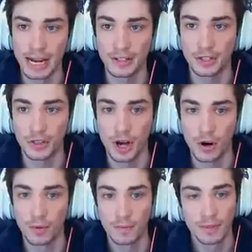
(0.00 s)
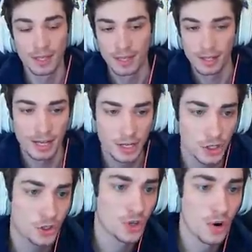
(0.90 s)
lands it, though.
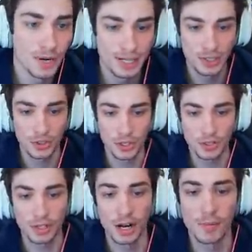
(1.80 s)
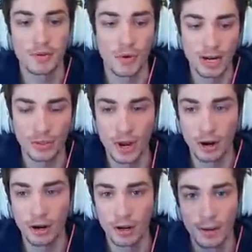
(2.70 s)
It's just so inconsistent. I'll be right
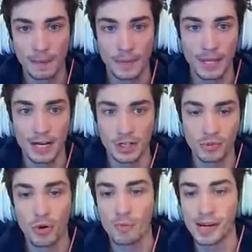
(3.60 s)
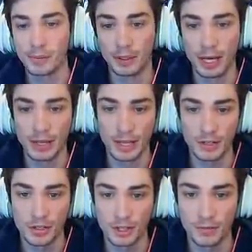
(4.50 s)
there, and I just won't be able to land the
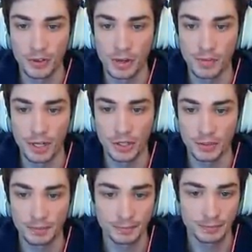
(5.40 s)
hit stick for some reason.